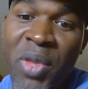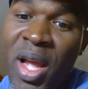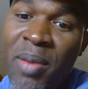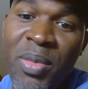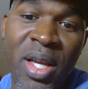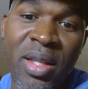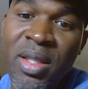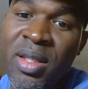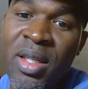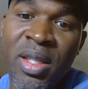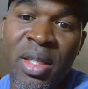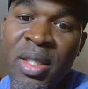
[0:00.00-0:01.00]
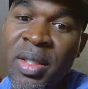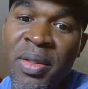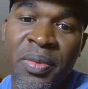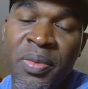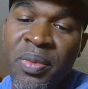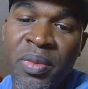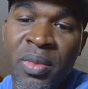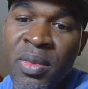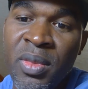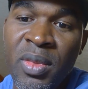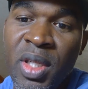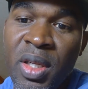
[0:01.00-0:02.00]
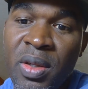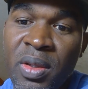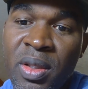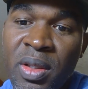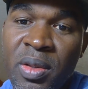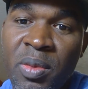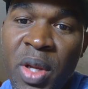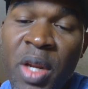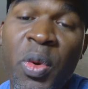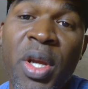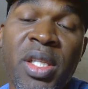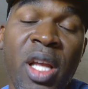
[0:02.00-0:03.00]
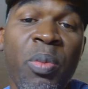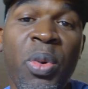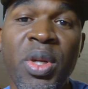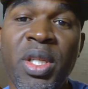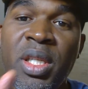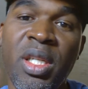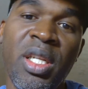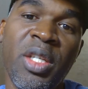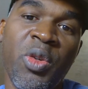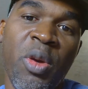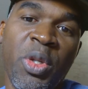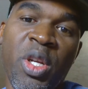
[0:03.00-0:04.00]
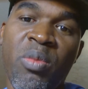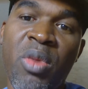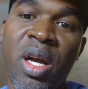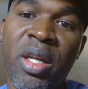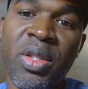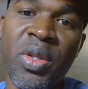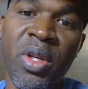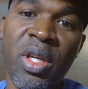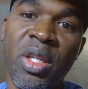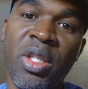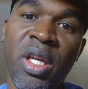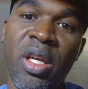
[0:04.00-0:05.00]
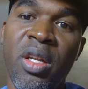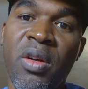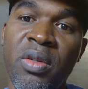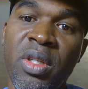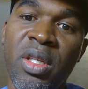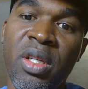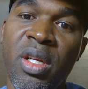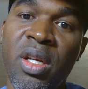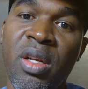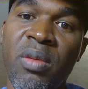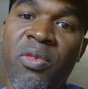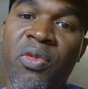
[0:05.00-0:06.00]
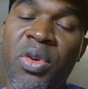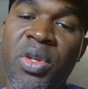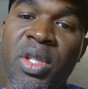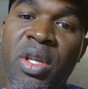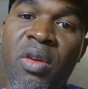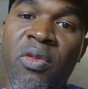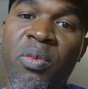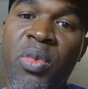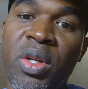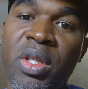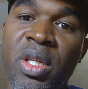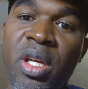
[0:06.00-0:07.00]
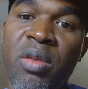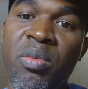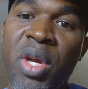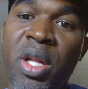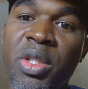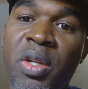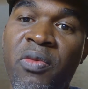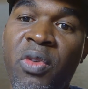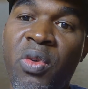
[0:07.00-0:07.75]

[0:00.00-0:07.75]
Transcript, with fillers: I'm not, you know. Anyways, I'll put this in the description box so you can check it out for yourself. But Belgian